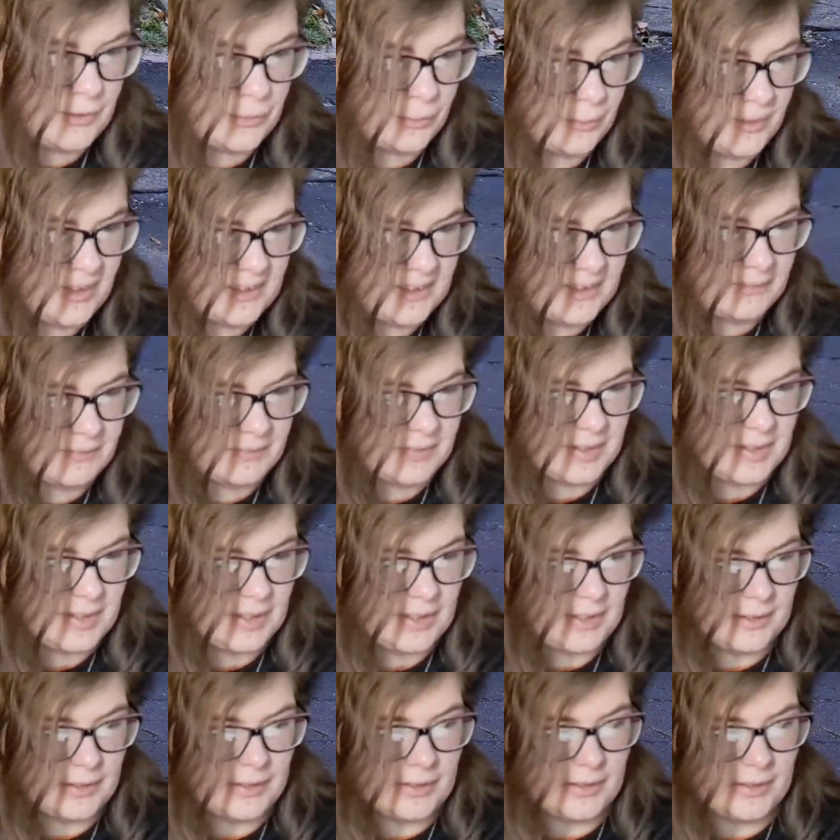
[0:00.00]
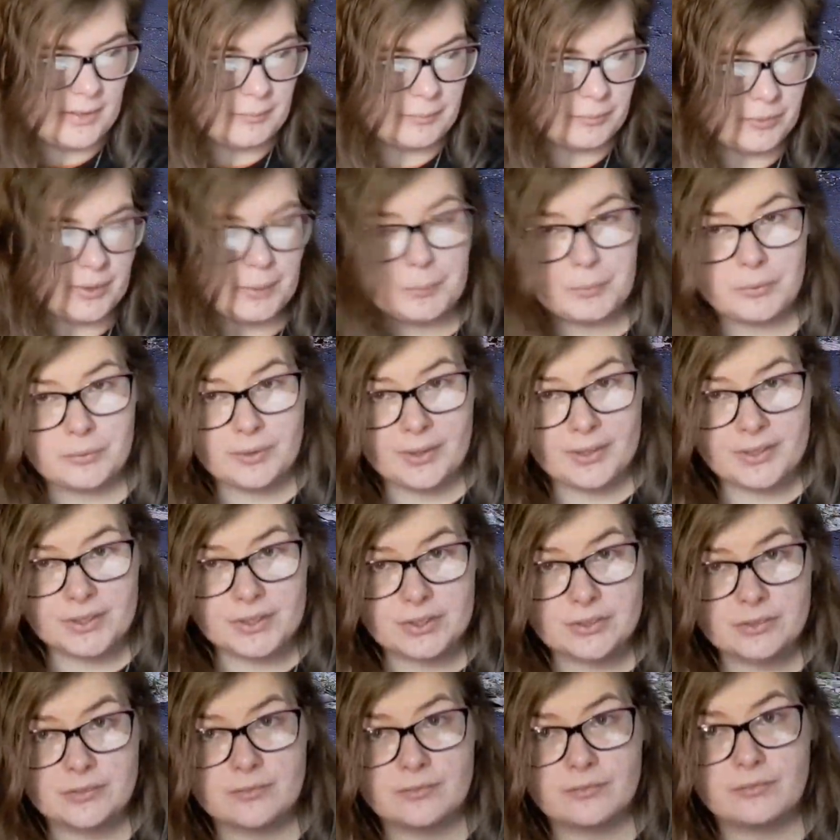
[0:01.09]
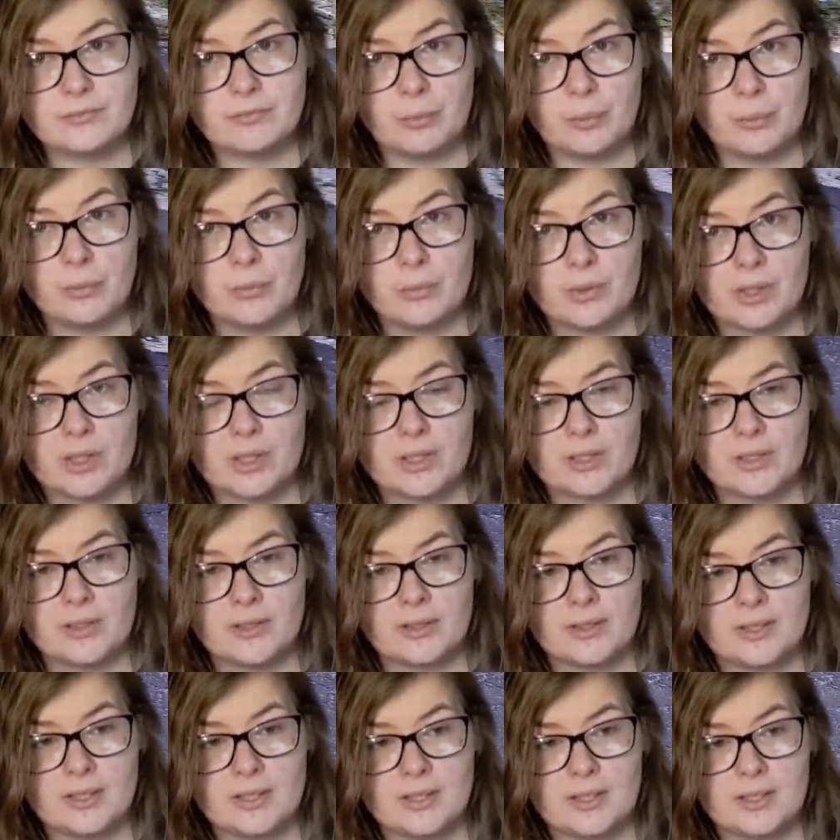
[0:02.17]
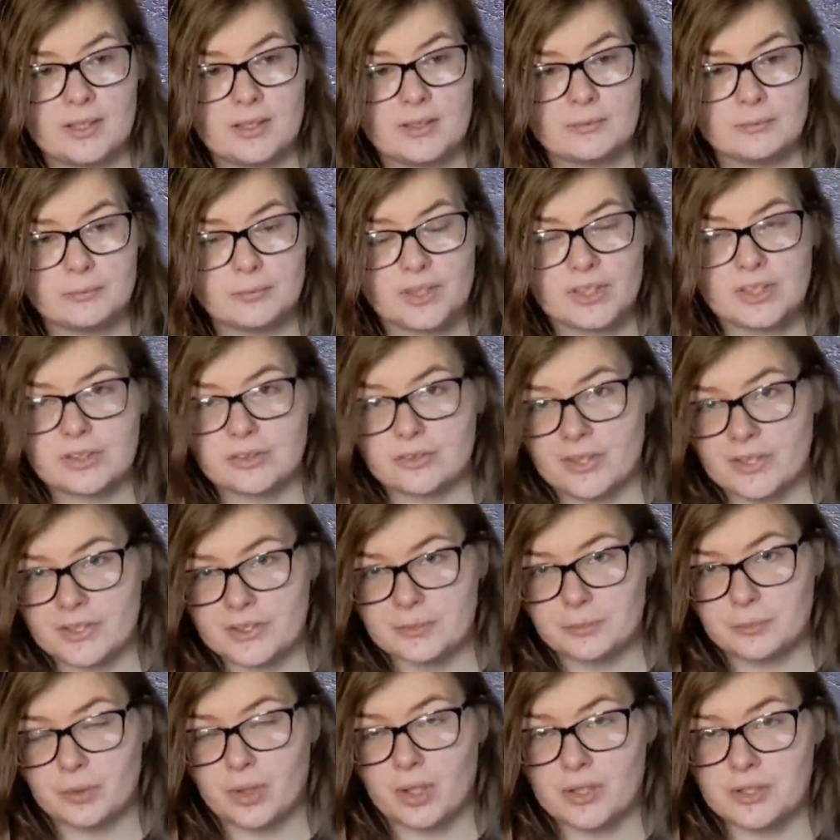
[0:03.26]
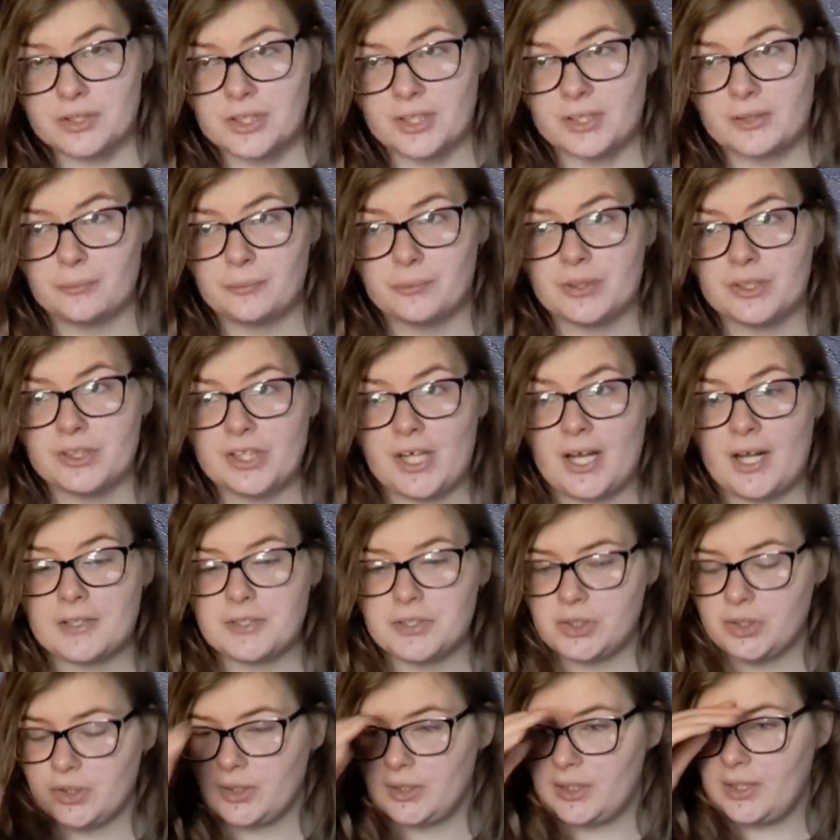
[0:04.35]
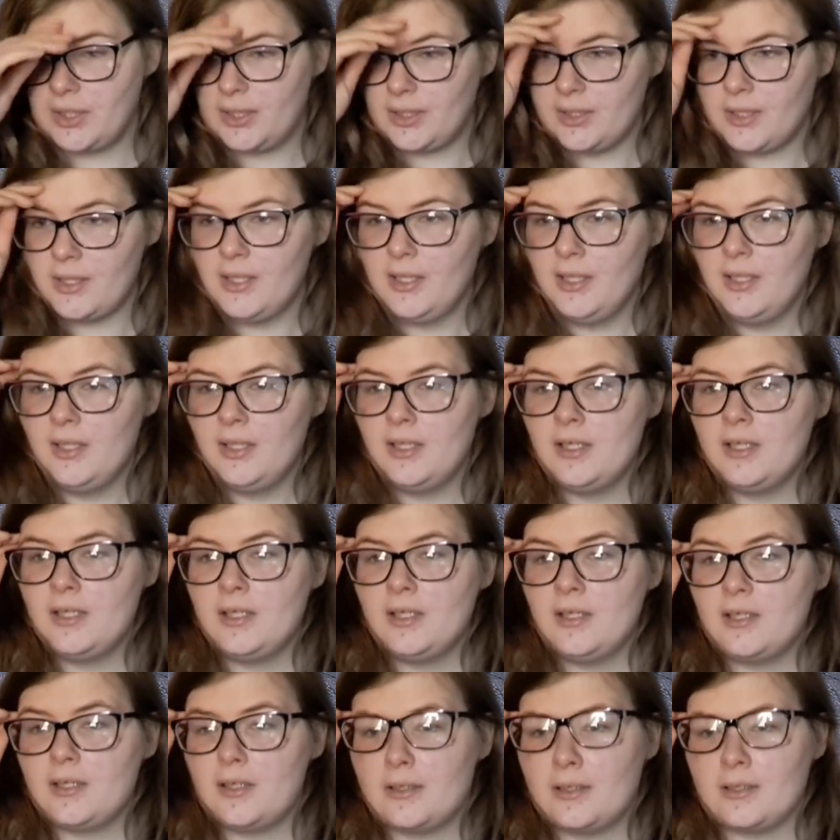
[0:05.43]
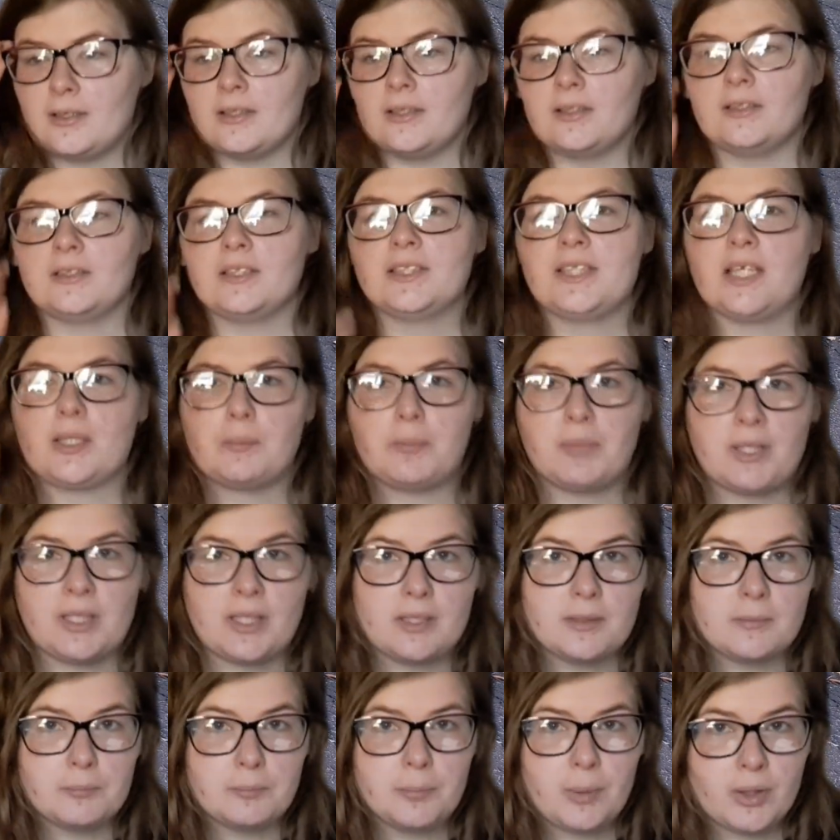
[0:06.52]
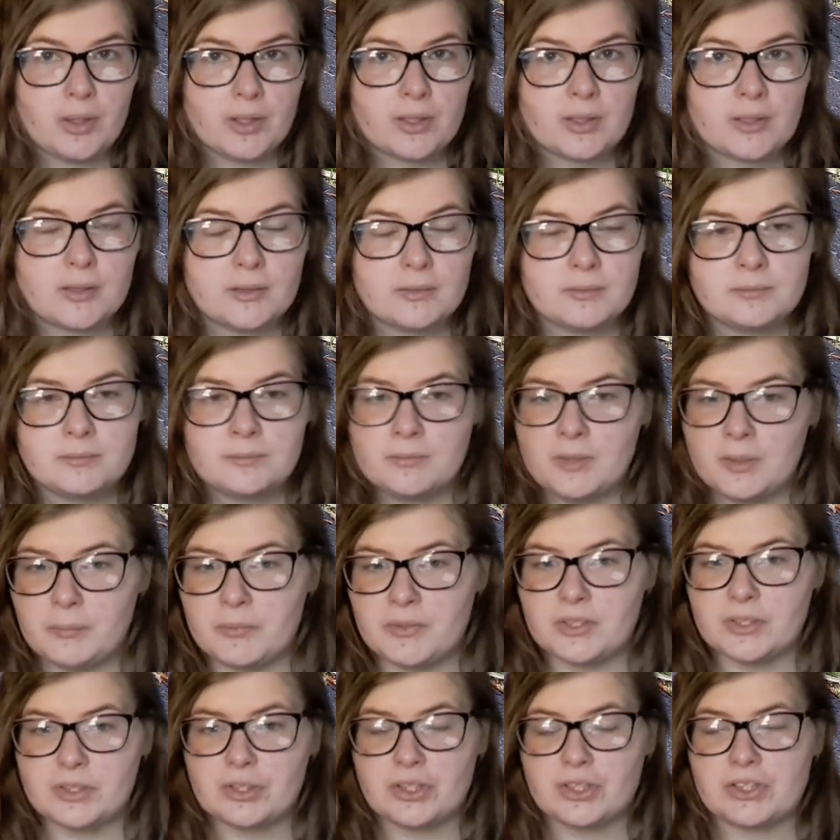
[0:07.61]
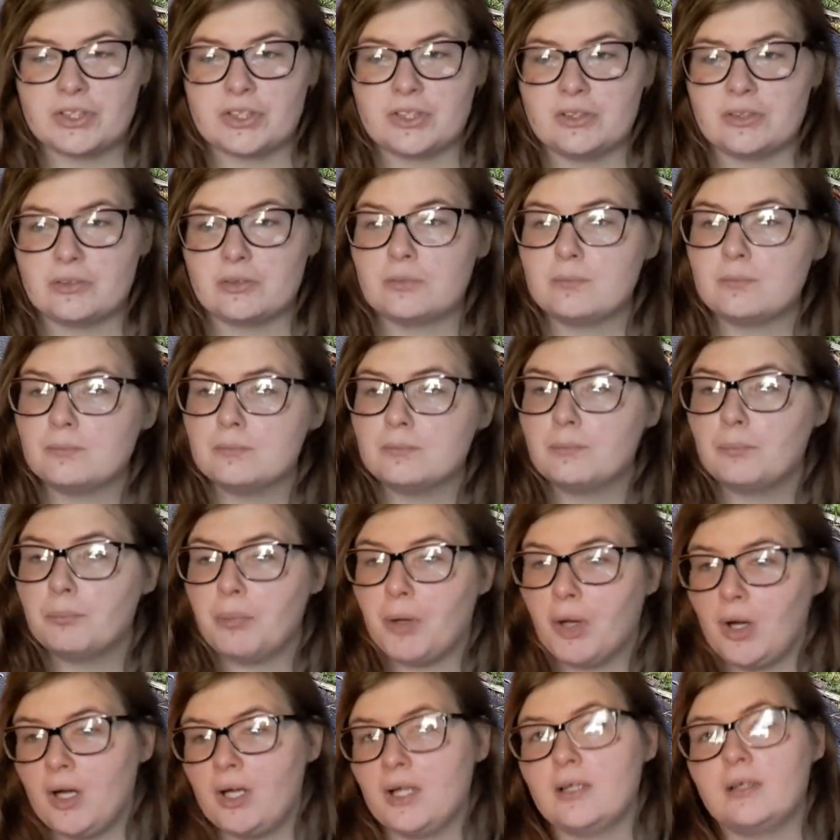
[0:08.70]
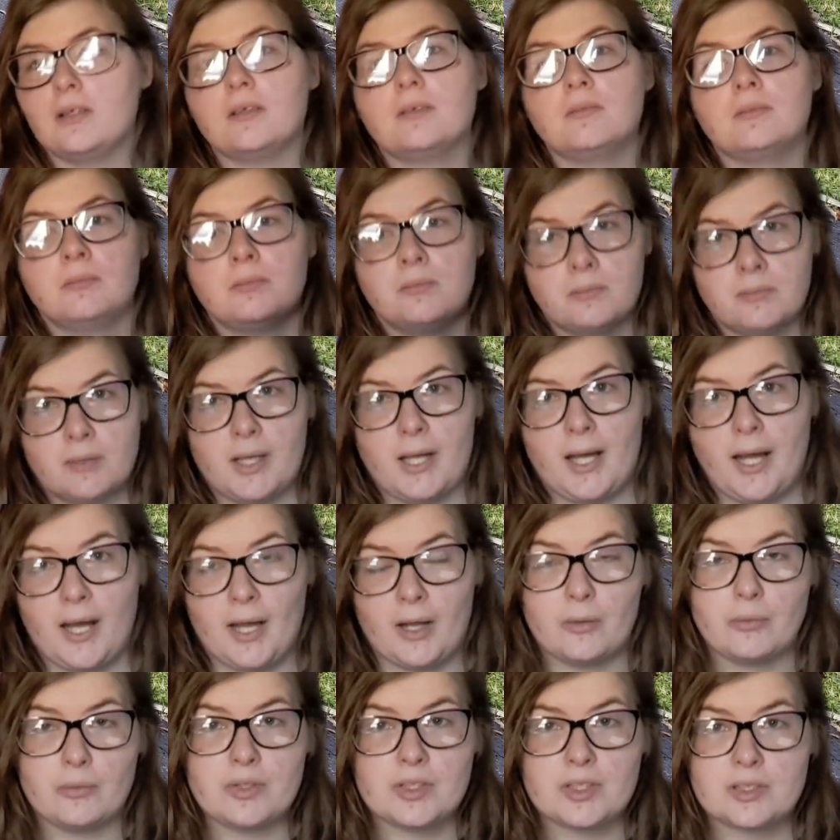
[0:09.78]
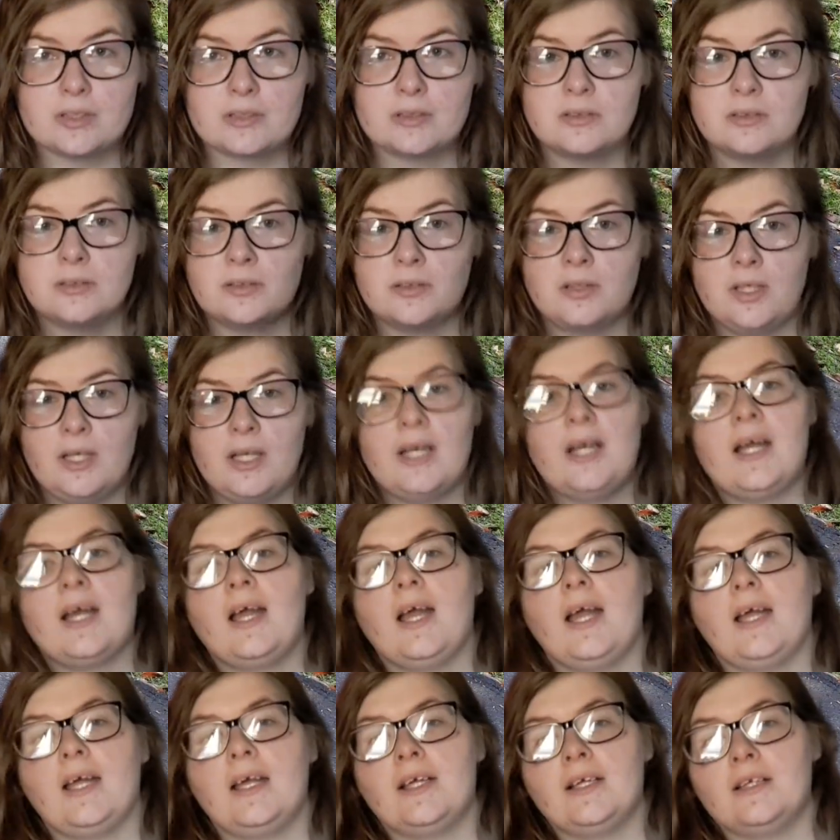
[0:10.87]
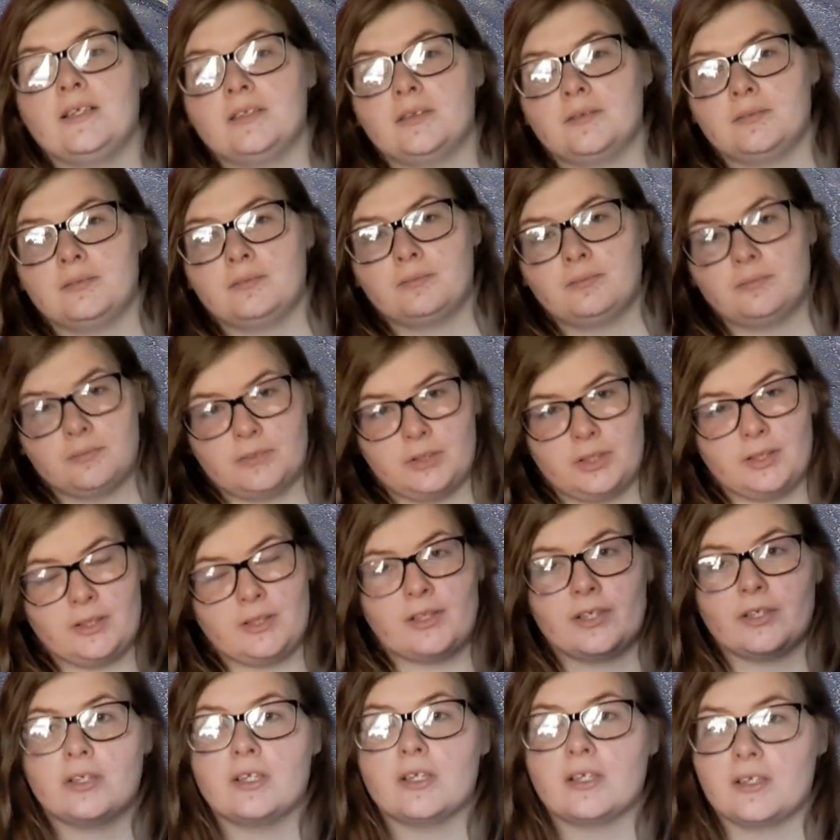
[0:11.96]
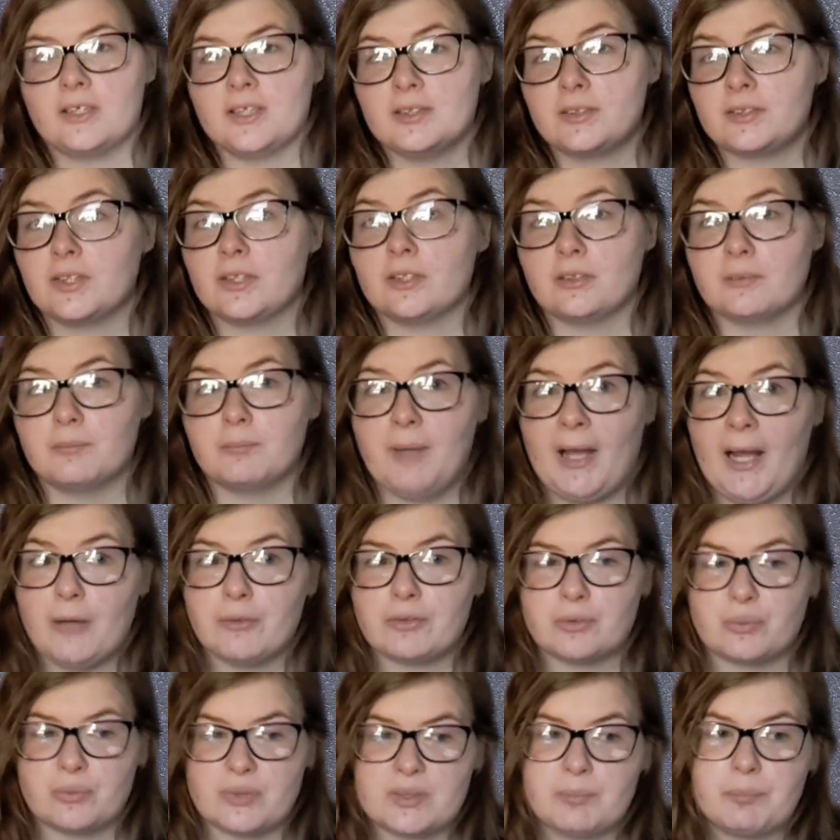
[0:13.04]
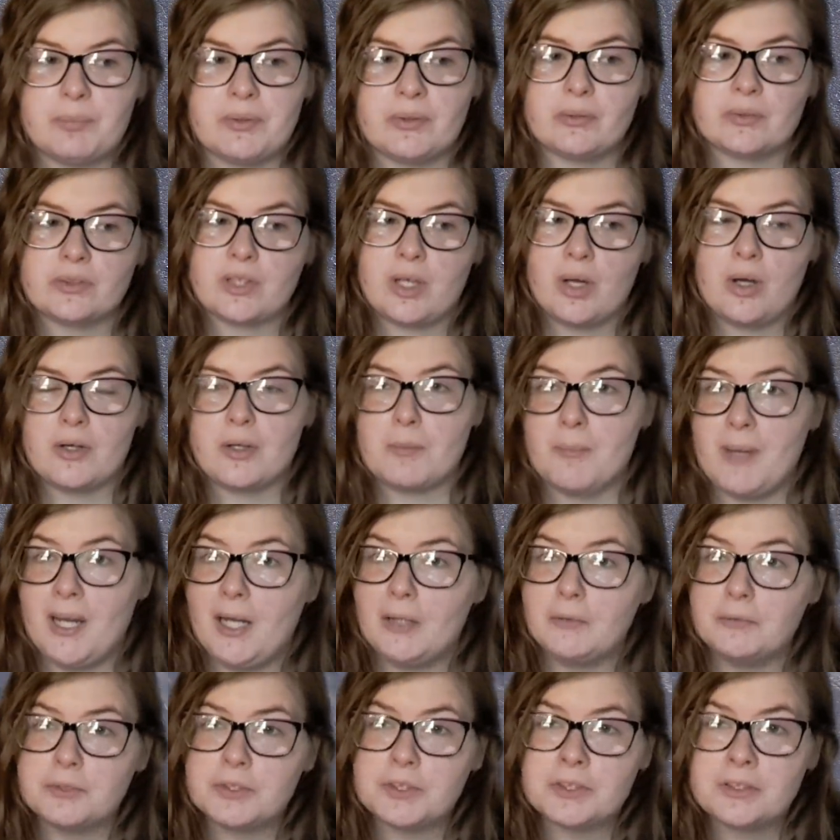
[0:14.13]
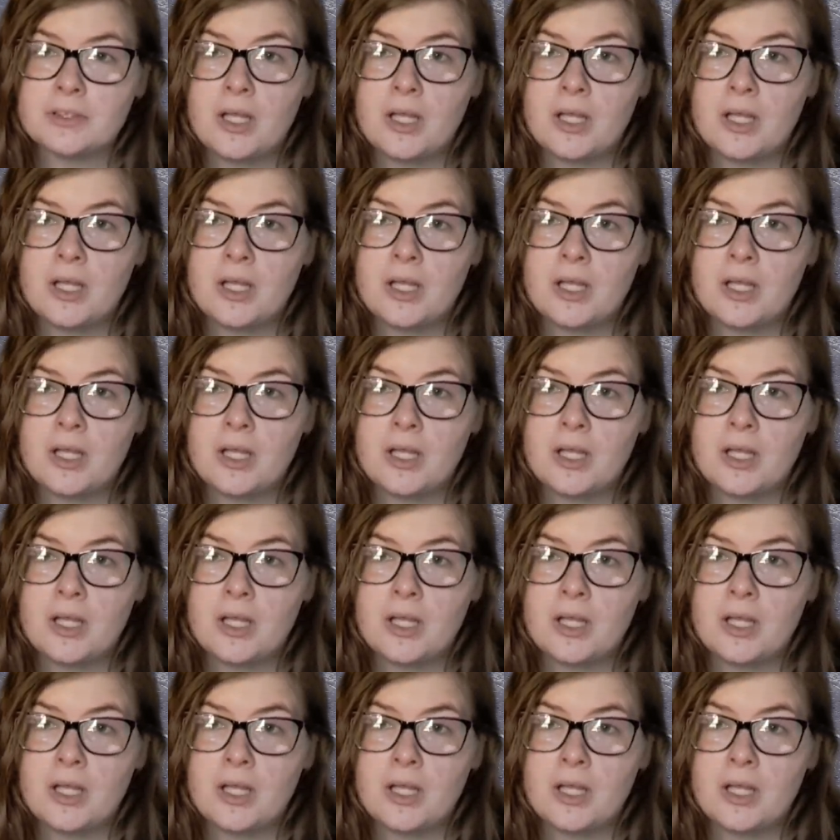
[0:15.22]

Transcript: 2017, in preparation for the restoration project, which actually the St. Pete Park administration bought a house, and because their house was built on a mound.